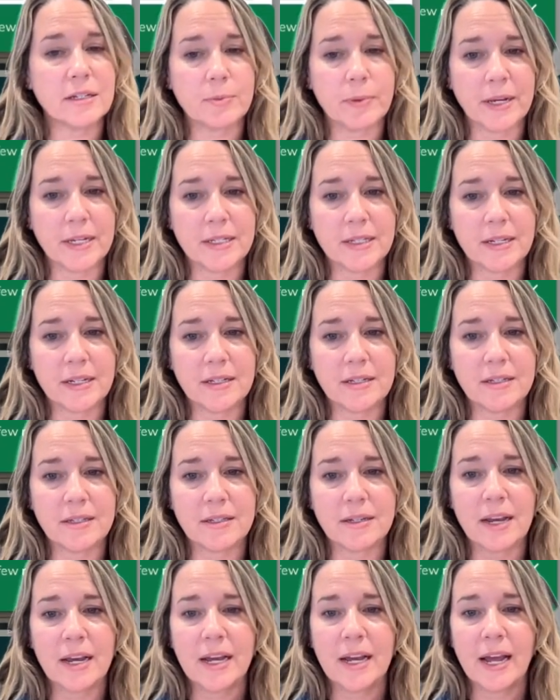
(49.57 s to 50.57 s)
to
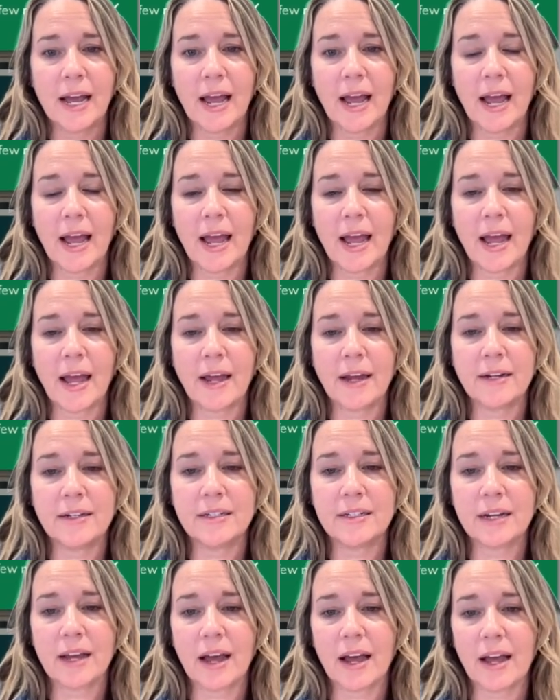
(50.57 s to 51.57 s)
spaces.
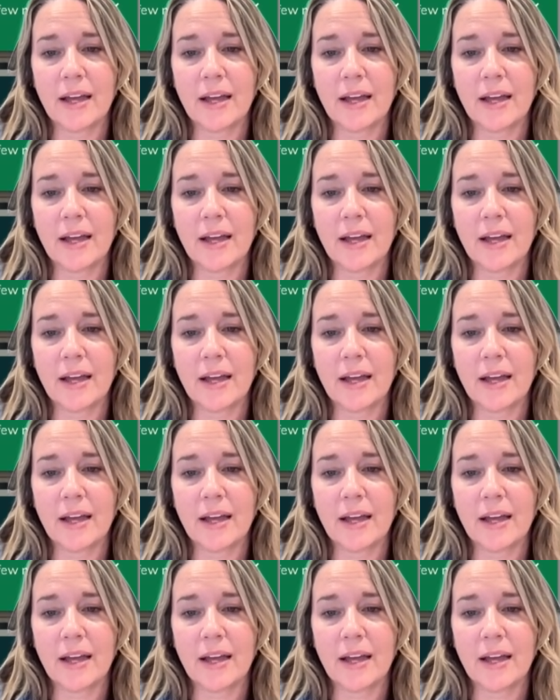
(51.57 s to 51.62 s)
And